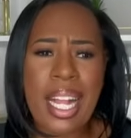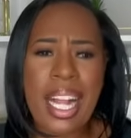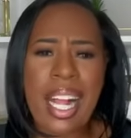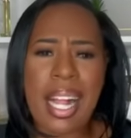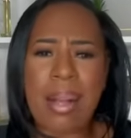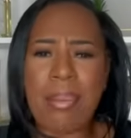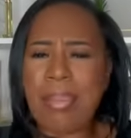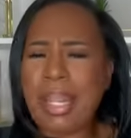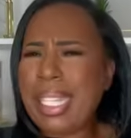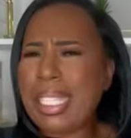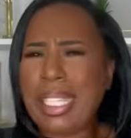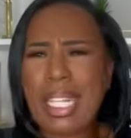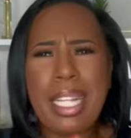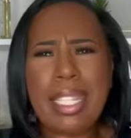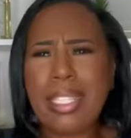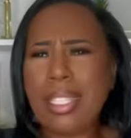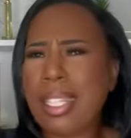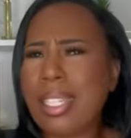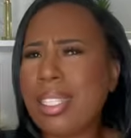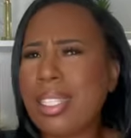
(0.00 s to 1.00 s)
Um, it,
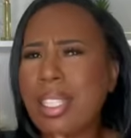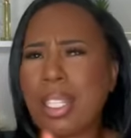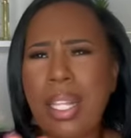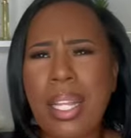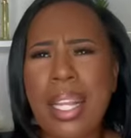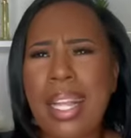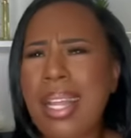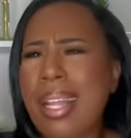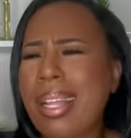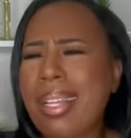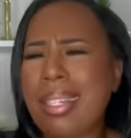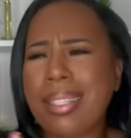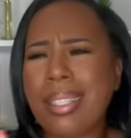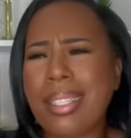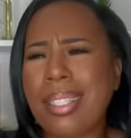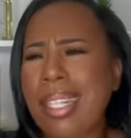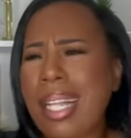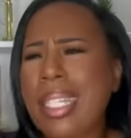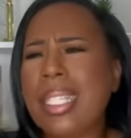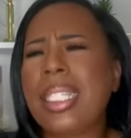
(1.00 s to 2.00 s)
it, it's,
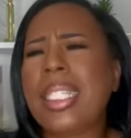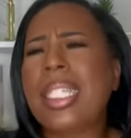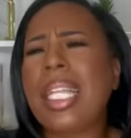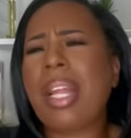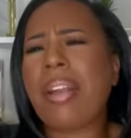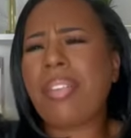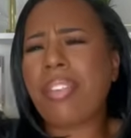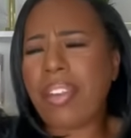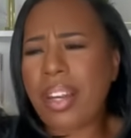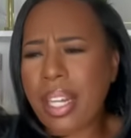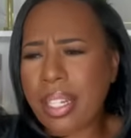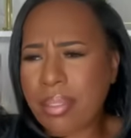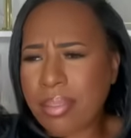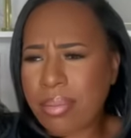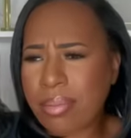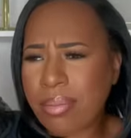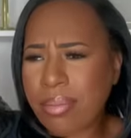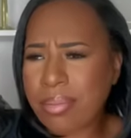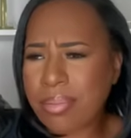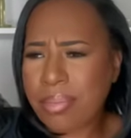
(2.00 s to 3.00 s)
it's, it's different.
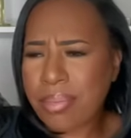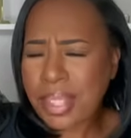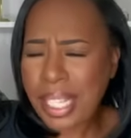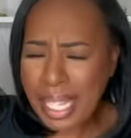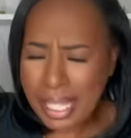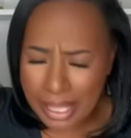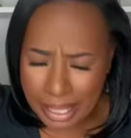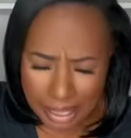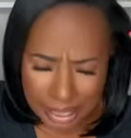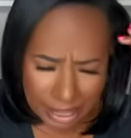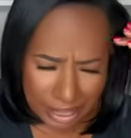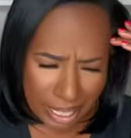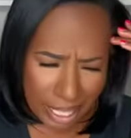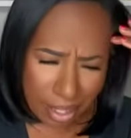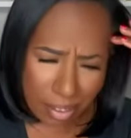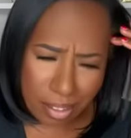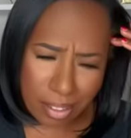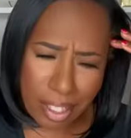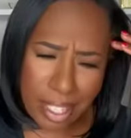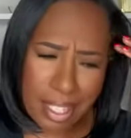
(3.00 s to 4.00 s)
It is
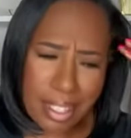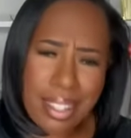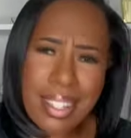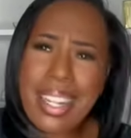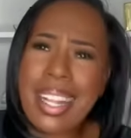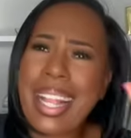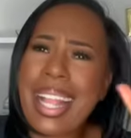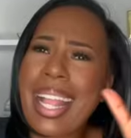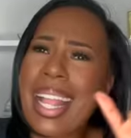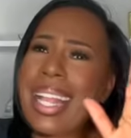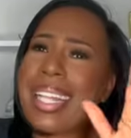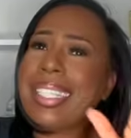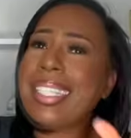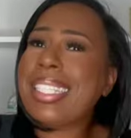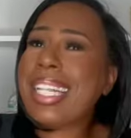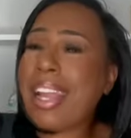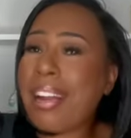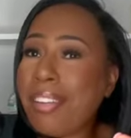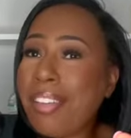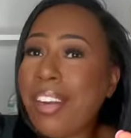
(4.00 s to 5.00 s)
different. It's
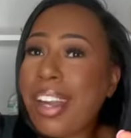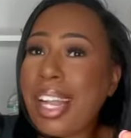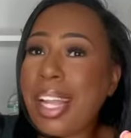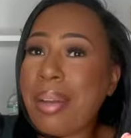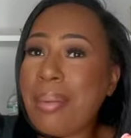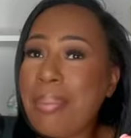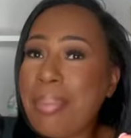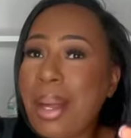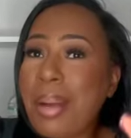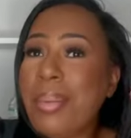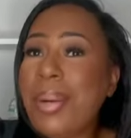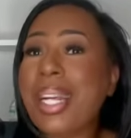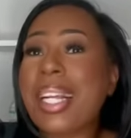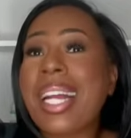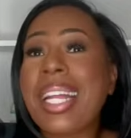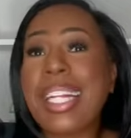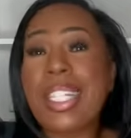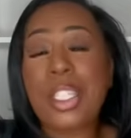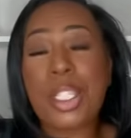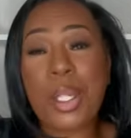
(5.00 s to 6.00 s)
different, but we're
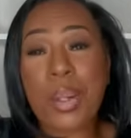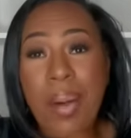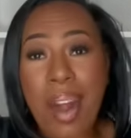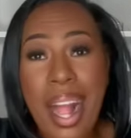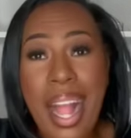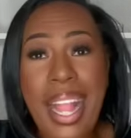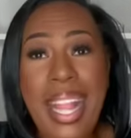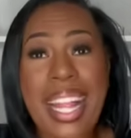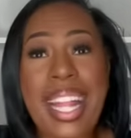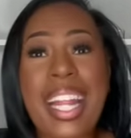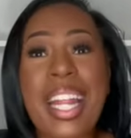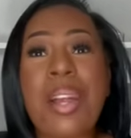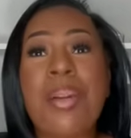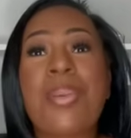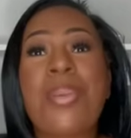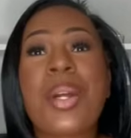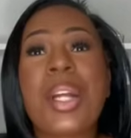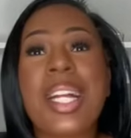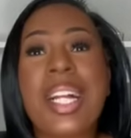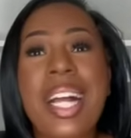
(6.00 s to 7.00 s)
going to try it, and
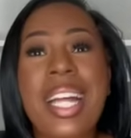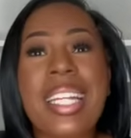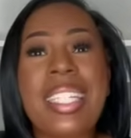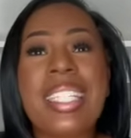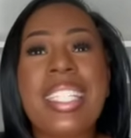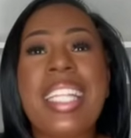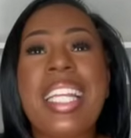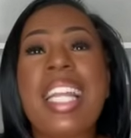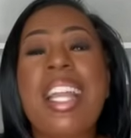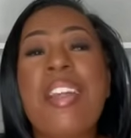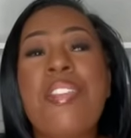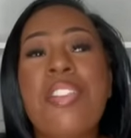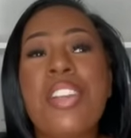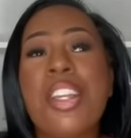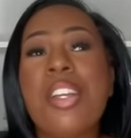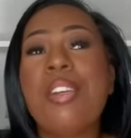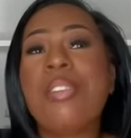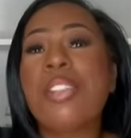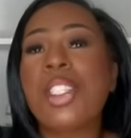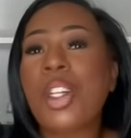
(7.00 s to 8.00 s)
we're going to see if
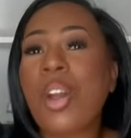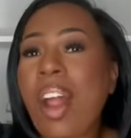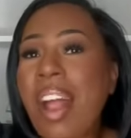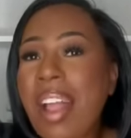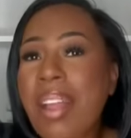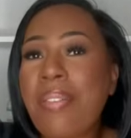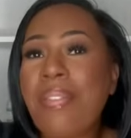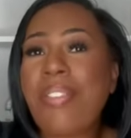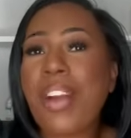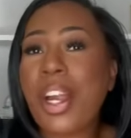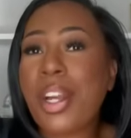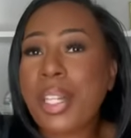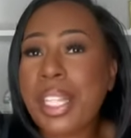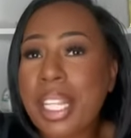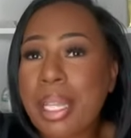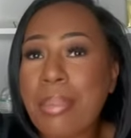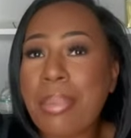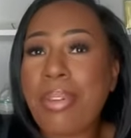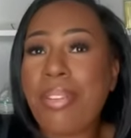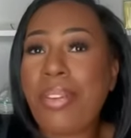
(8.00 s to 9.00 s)
you've tried
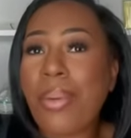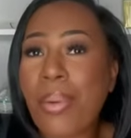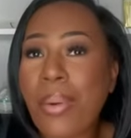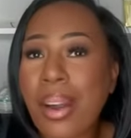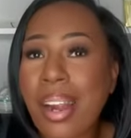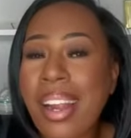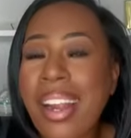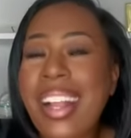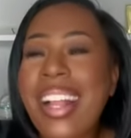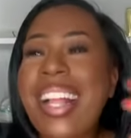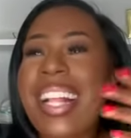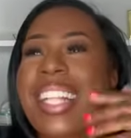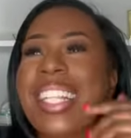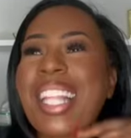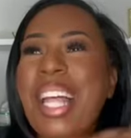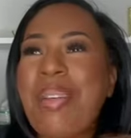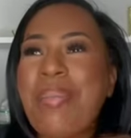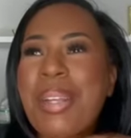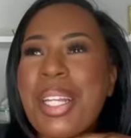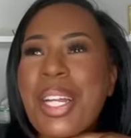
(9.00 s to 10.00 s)
Furky before.
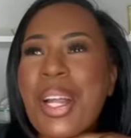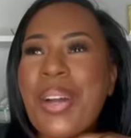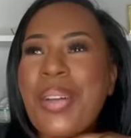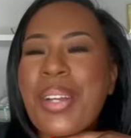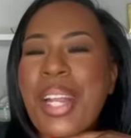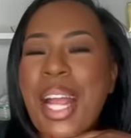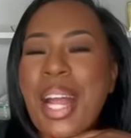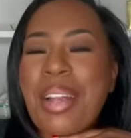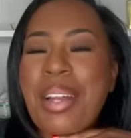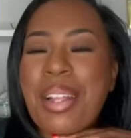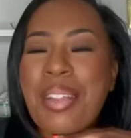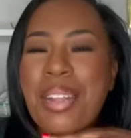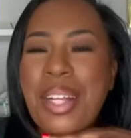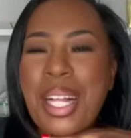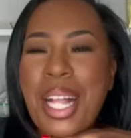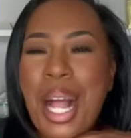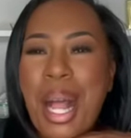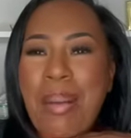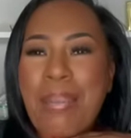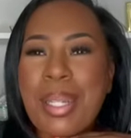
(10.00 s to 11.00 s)
Let me know down in the
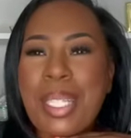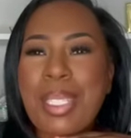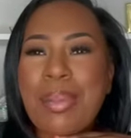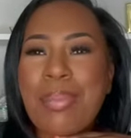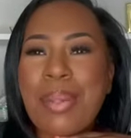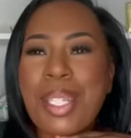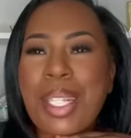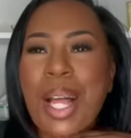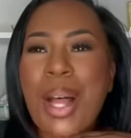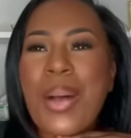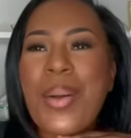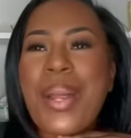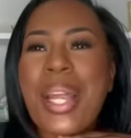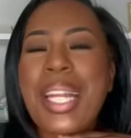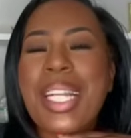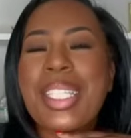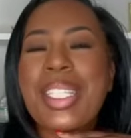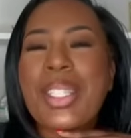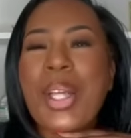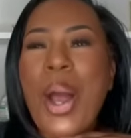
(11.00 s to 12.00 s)
comments below, and
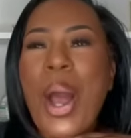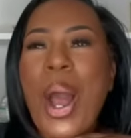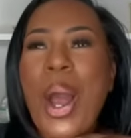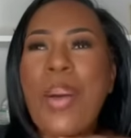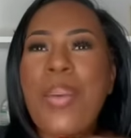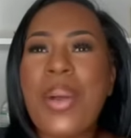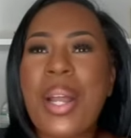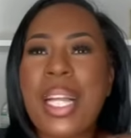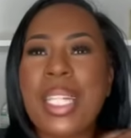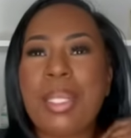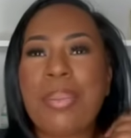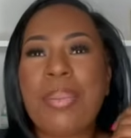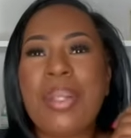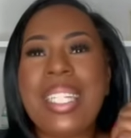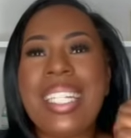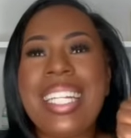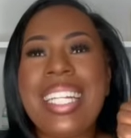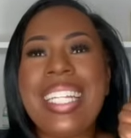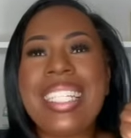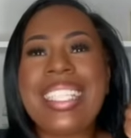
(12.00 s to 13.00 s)
as always,
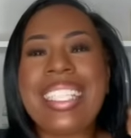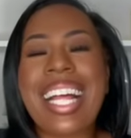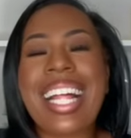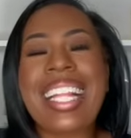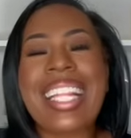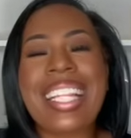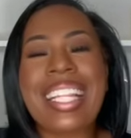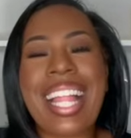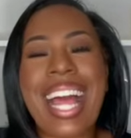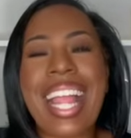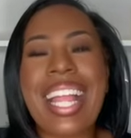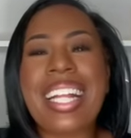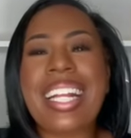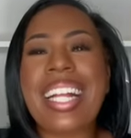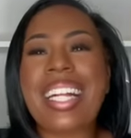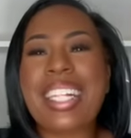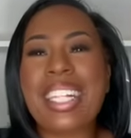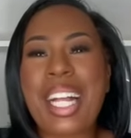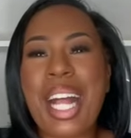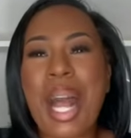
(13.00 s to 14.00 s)
please like,
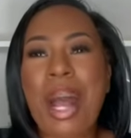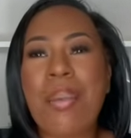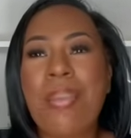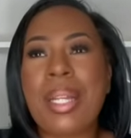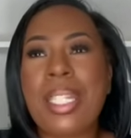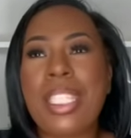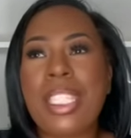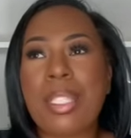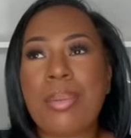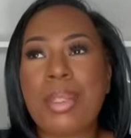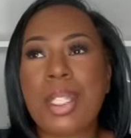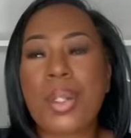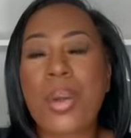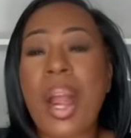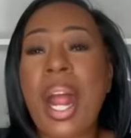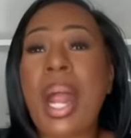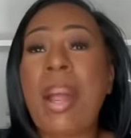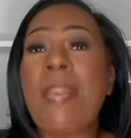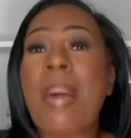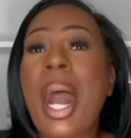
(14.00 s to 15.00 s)
comment,
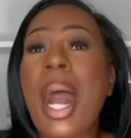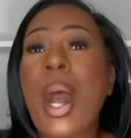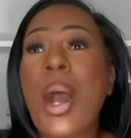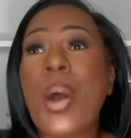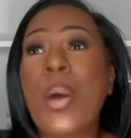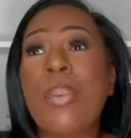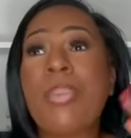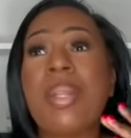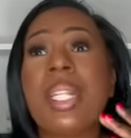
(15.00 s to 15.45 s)
subscribe. I hope